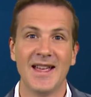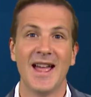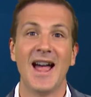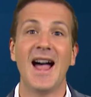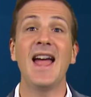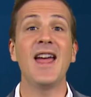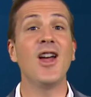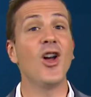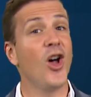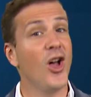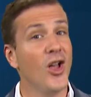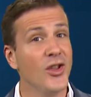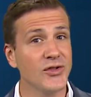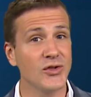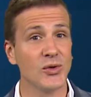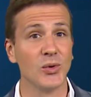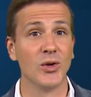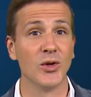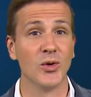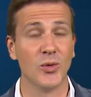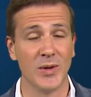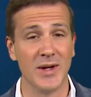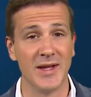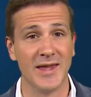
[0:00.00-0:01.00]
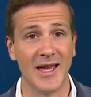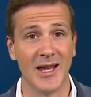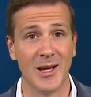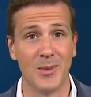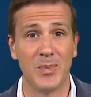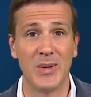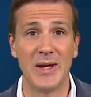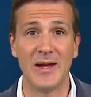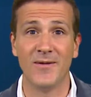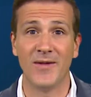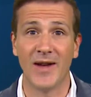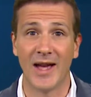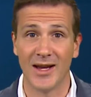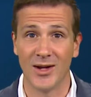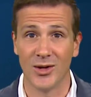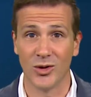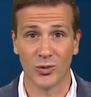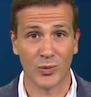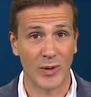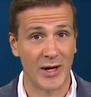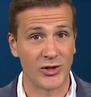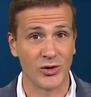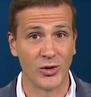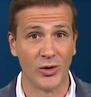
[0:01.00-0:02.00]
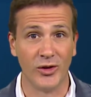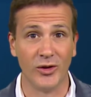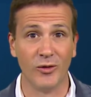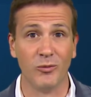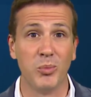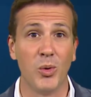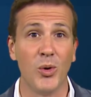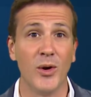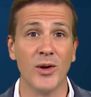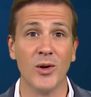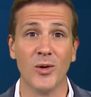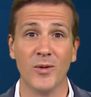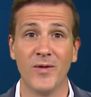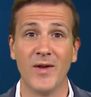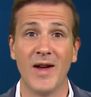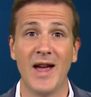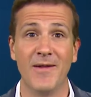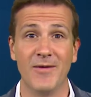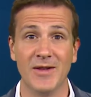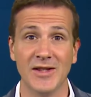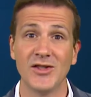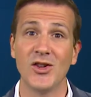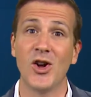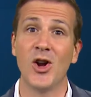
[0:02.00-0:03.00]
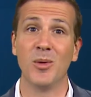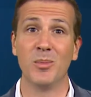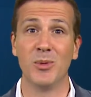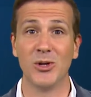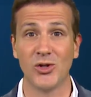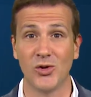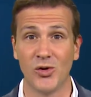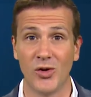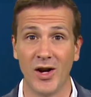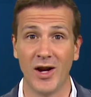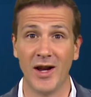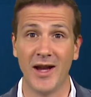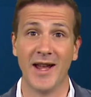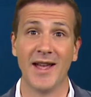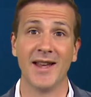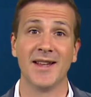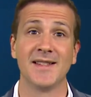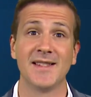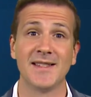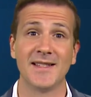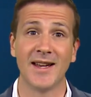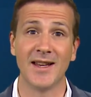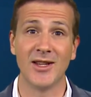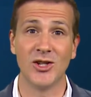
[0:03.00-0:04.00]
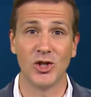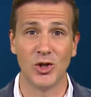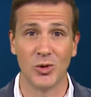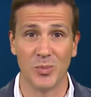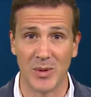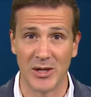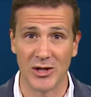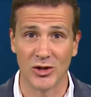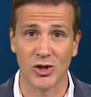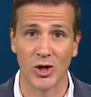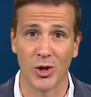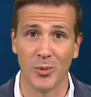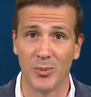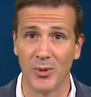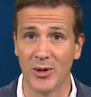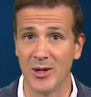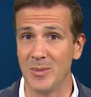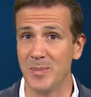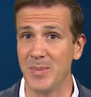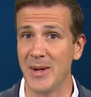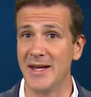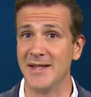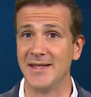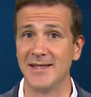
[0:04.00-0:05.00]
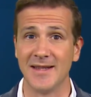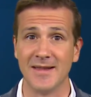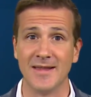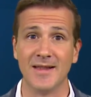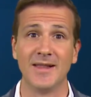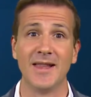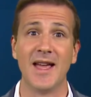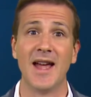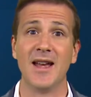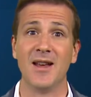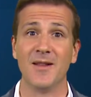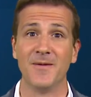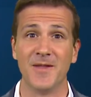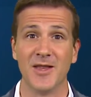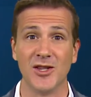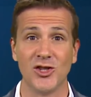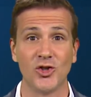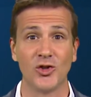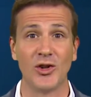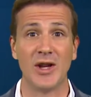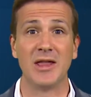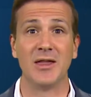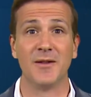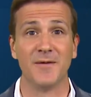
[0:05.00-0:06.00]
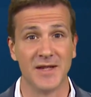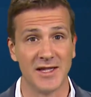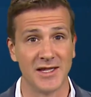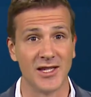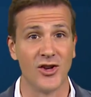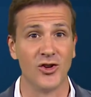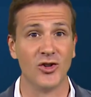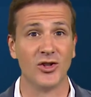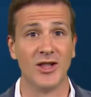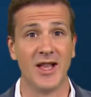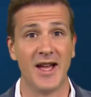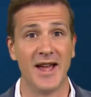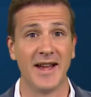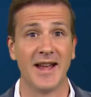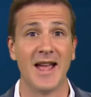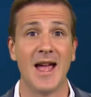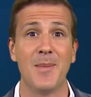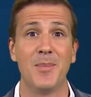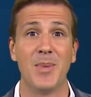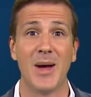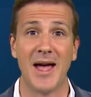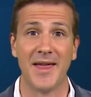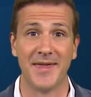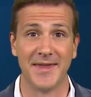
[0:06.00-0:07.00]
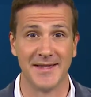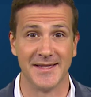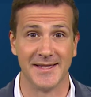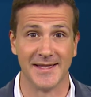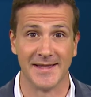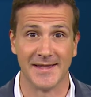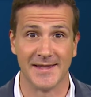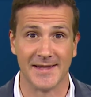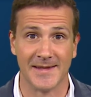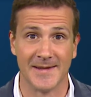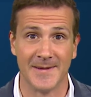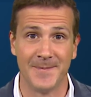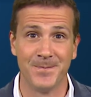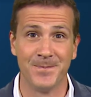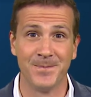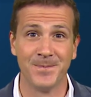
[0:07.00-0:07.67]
I also agree that a p-value threshold of 0.05 is arbitrary and a study should be interpreted based in the light of the strength of its underlying hypothesis.